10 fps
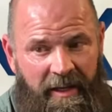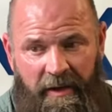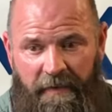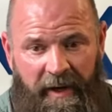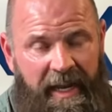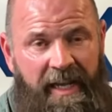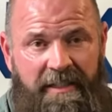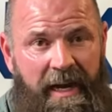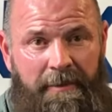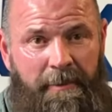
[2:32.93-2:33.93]
You know, if I can't
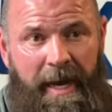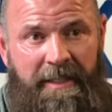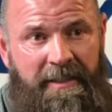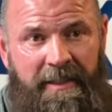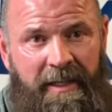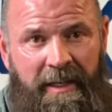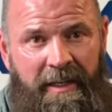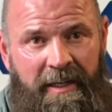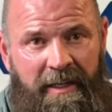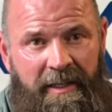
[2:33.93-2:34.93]
stop the match,
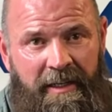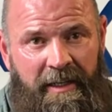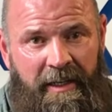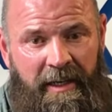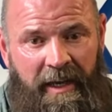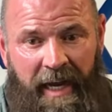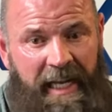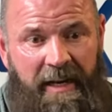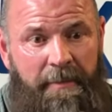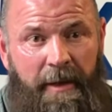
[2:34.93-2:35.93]
I
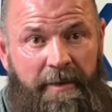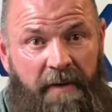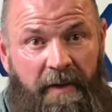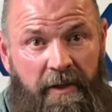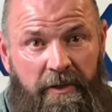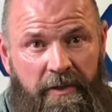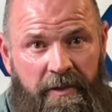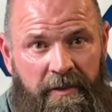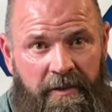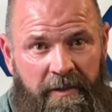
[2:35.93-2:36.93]
can't even be upset if I lose
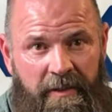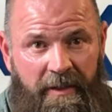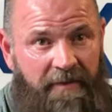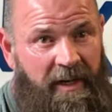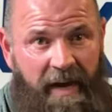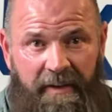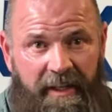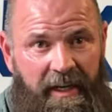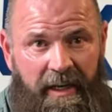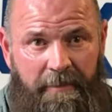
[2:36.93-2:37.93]
because I've done
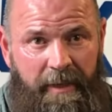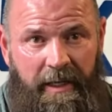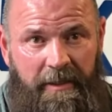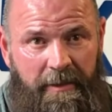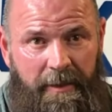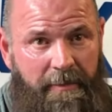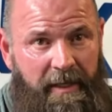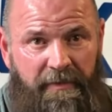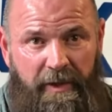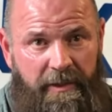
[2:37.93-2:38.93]
everything I can be to be the
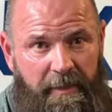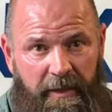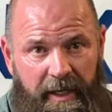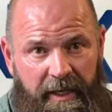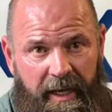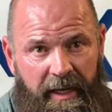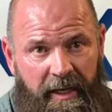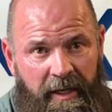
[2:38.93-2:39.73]
best version of me on that day.